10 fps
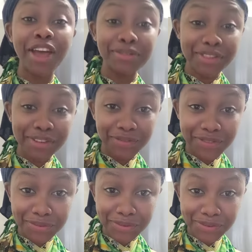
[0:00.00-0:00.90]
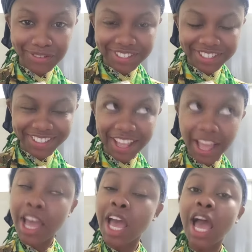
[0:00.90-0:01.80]
the virus of the world.
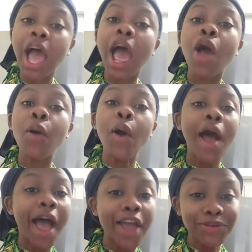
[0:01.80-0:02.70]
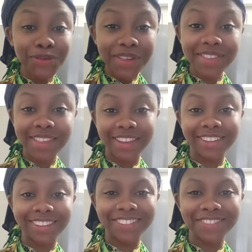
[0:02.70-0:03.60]
I always
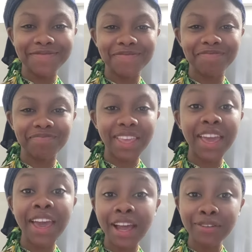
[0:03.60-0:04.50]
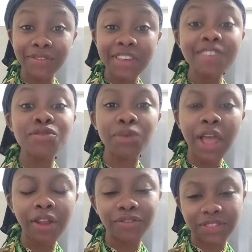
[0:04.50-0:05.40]
said, health is
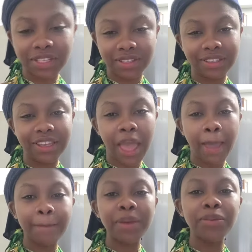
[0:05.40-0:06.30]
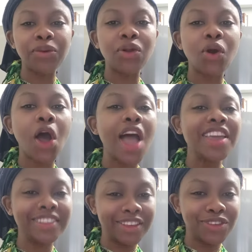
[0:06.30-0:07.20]
wealth. People
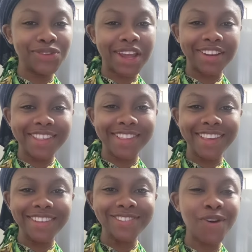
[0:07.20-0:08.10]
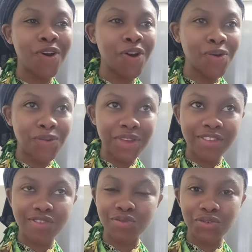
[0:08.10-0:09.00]
in the United States
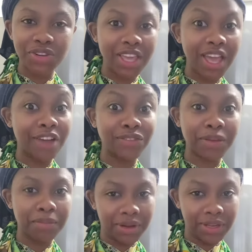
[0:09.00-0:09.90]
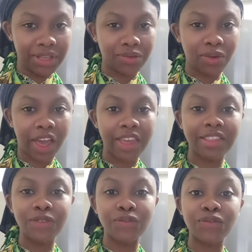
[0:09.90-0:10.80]
always running after money.
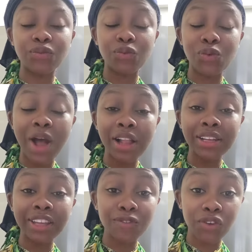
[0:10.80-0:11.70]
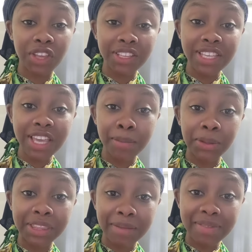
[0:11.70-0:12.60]
Why they while they forget
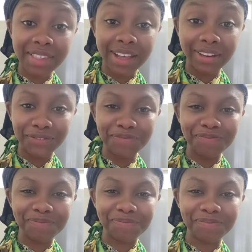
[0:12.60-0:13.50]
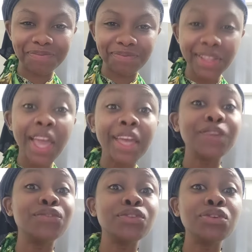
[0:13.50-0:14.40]
about themselves.
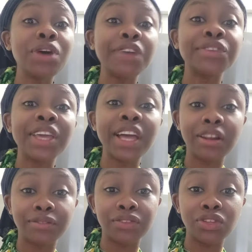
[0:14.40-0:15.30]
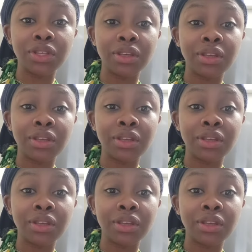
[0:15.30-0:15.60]
If you don't have health,